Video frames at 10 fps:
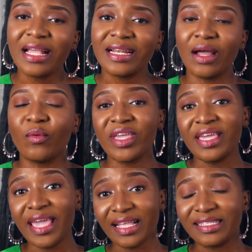Now when you
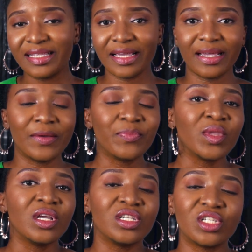get there,
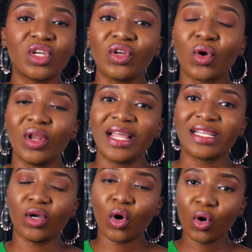she's gonna
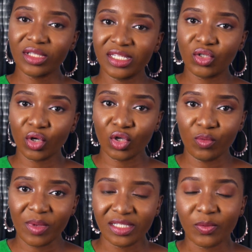collect all these
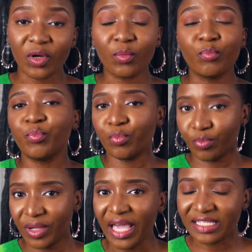documents
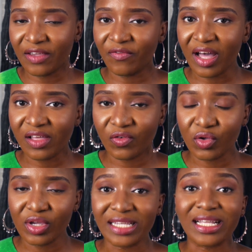get a file for
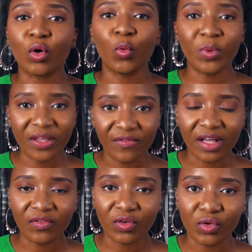you guys, like open a
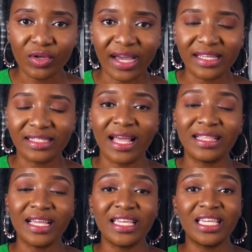file for you guys,
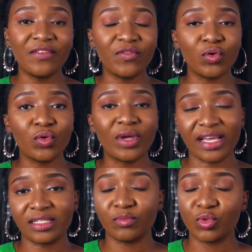and then give you
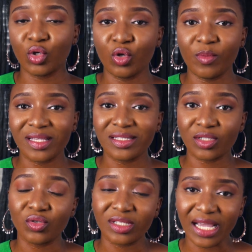guys some documents
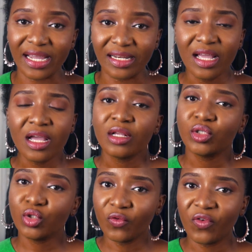to sign.
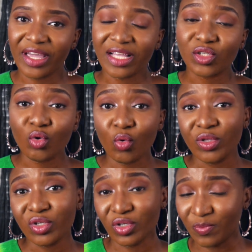Don't forget to go
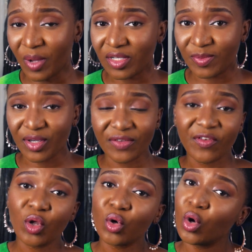with your spouse, because if
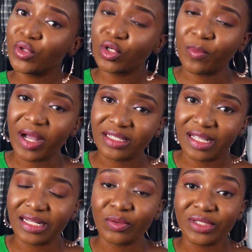you don't go with your
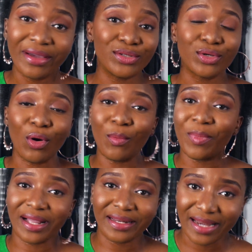partner, they'll tell you to come
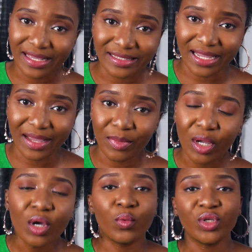back next time
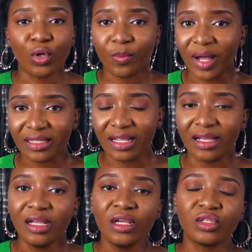with your
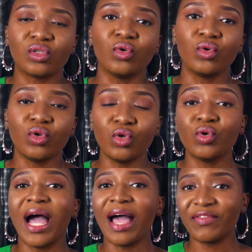partner. So you
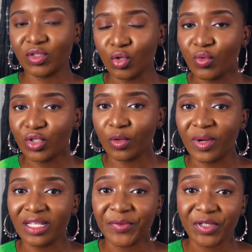have to go with your
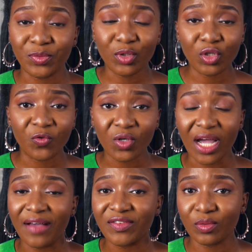partner, because both of you
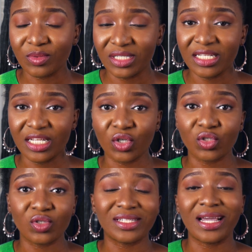have some
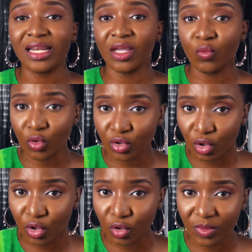signatures to sign in one
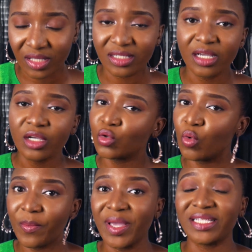document. So
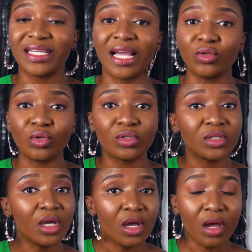one person
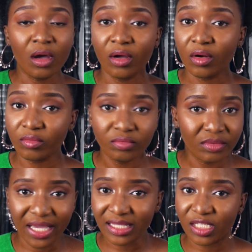cannot
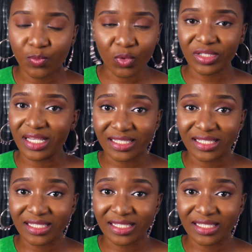get this process